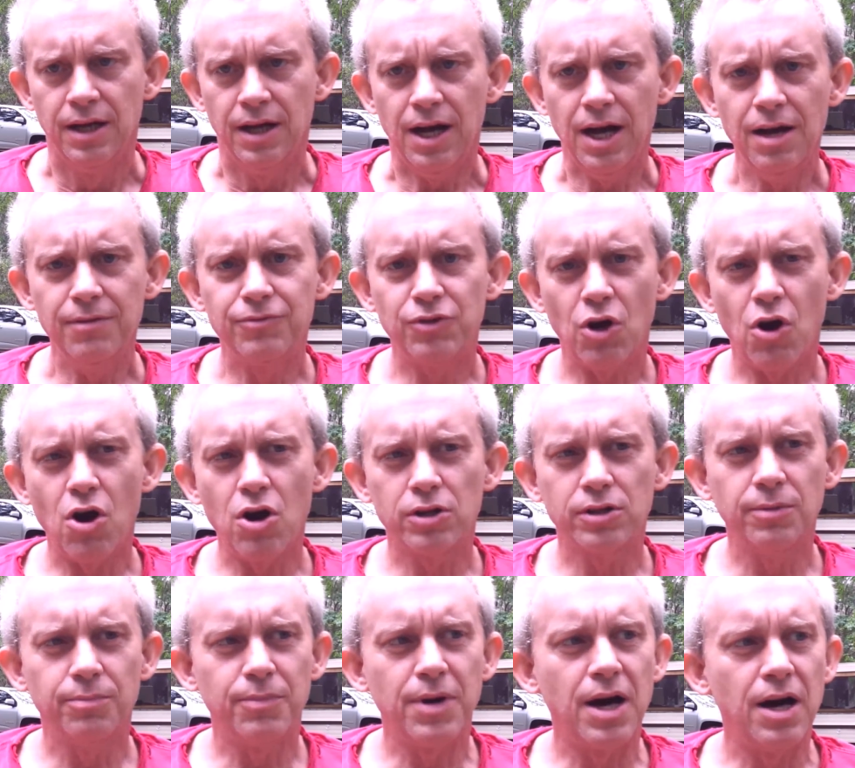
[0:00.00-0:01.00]
I've
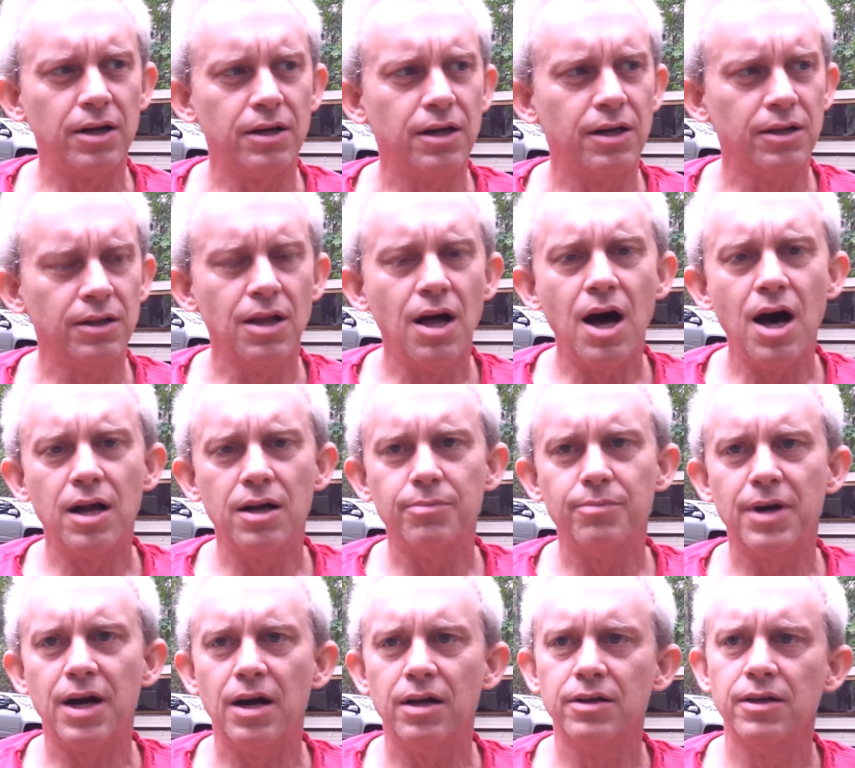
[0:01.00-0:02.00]
talked about a lot
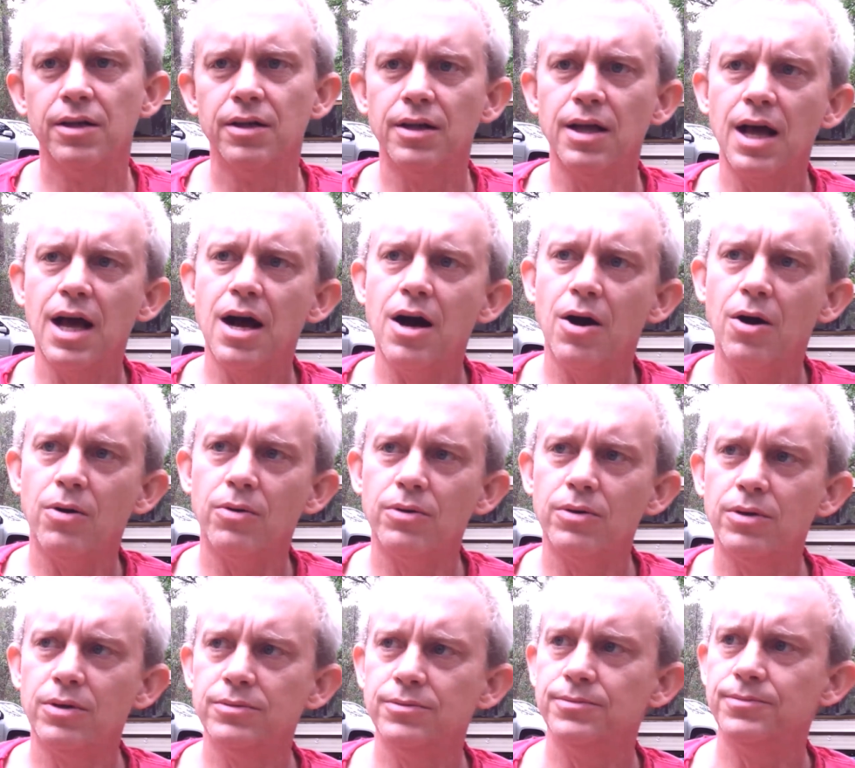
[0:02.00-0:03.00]
about how
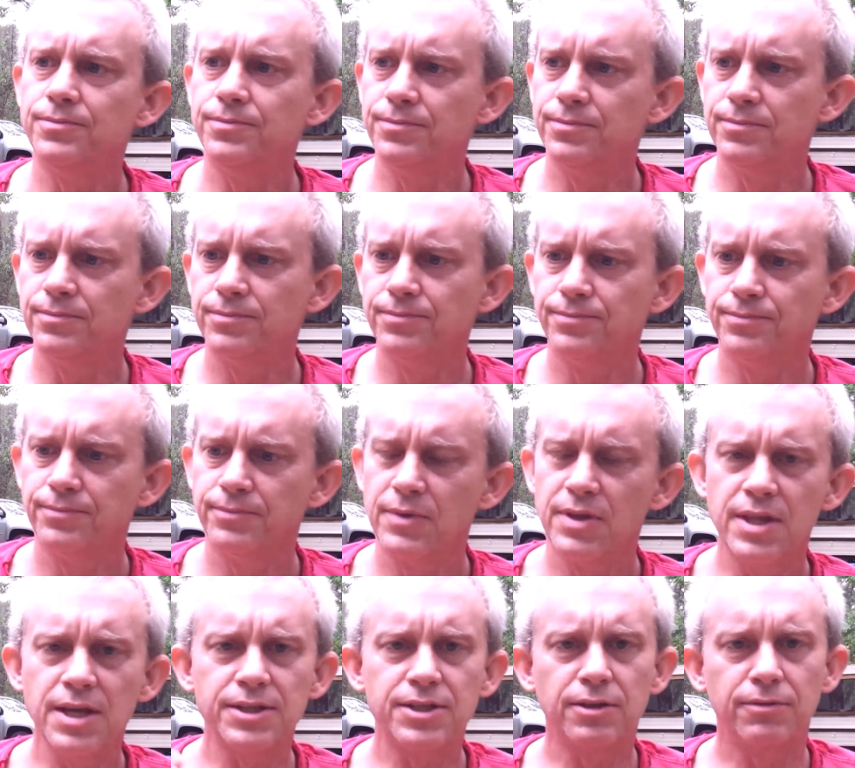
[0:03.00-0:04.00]

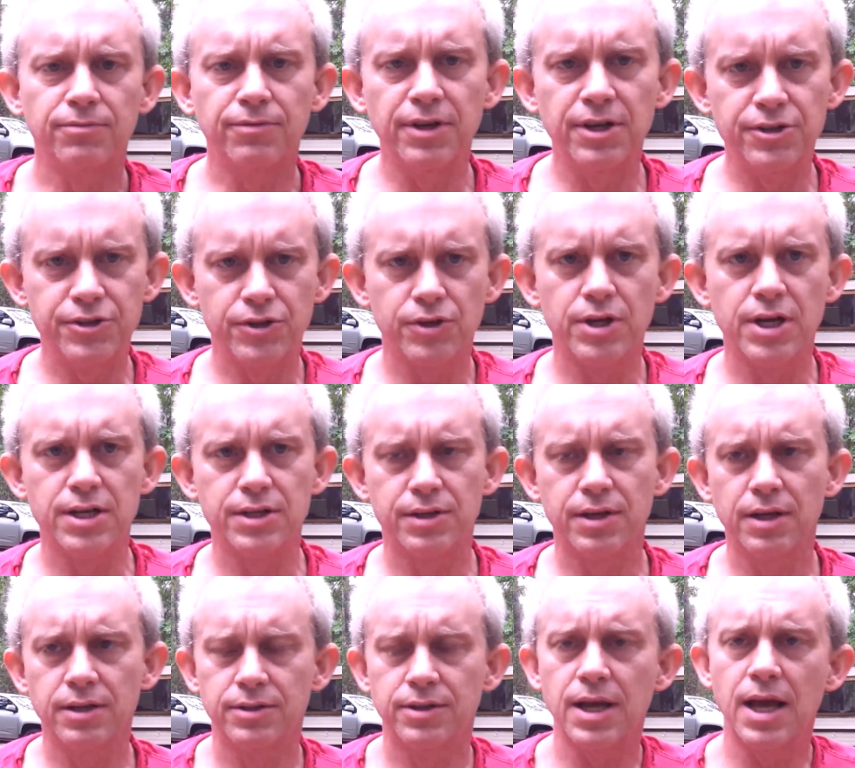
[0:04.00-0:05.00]
this adventure
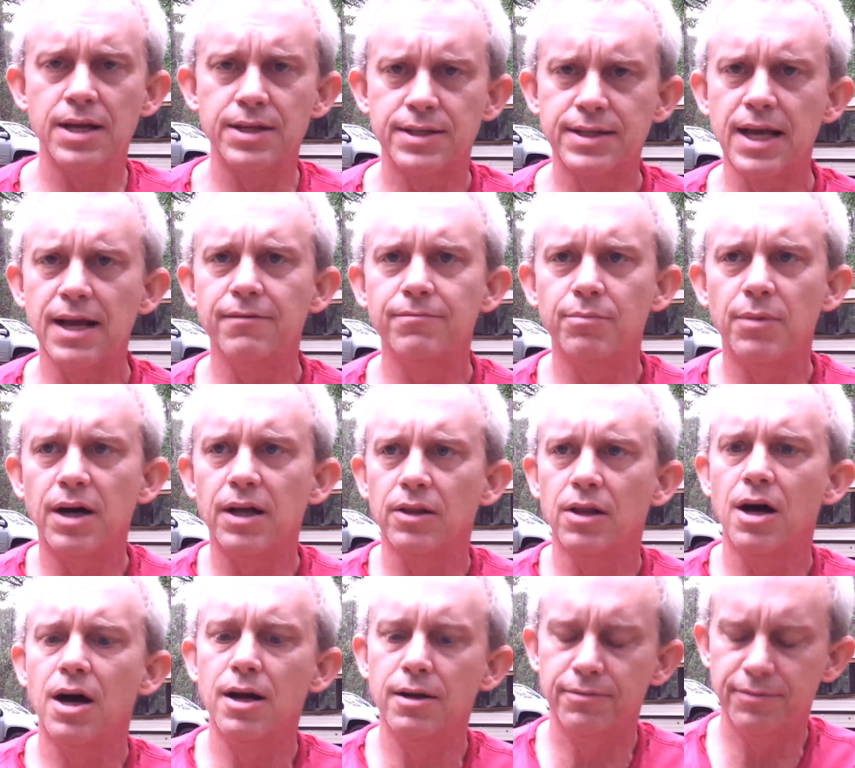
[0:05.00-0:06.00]
has saved my
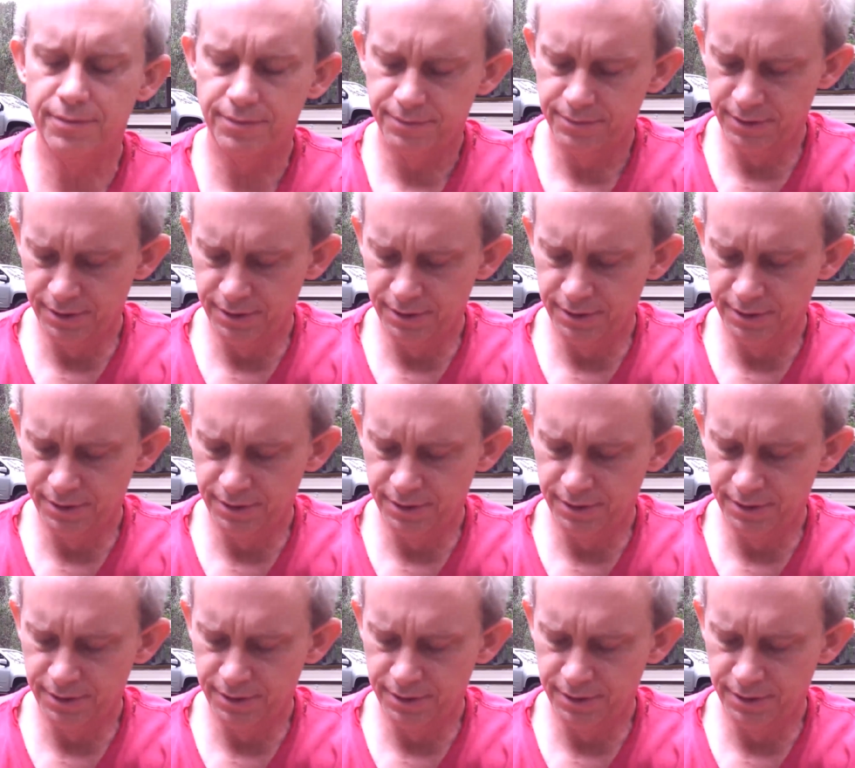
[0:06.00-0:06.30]
life.